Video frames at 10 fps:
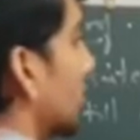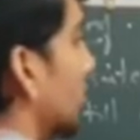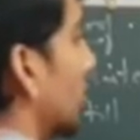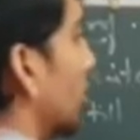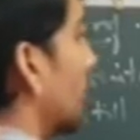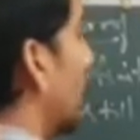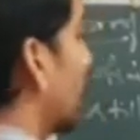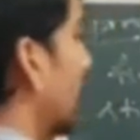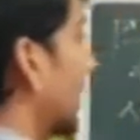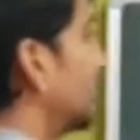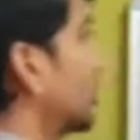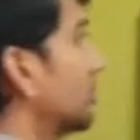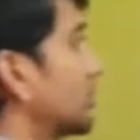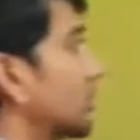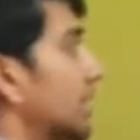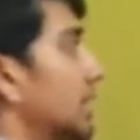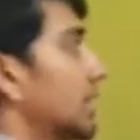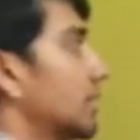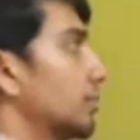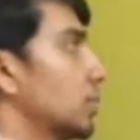So I will assume
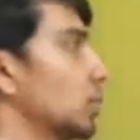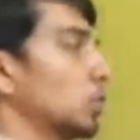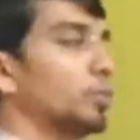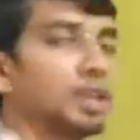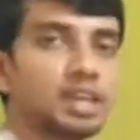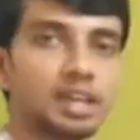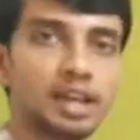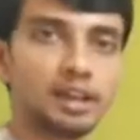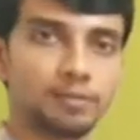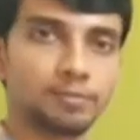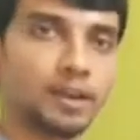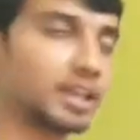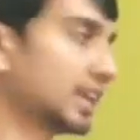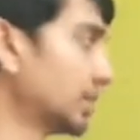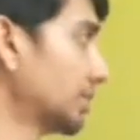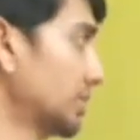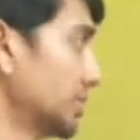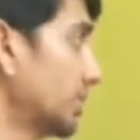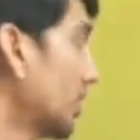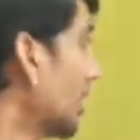still mu to be a finite
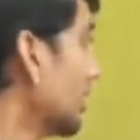measure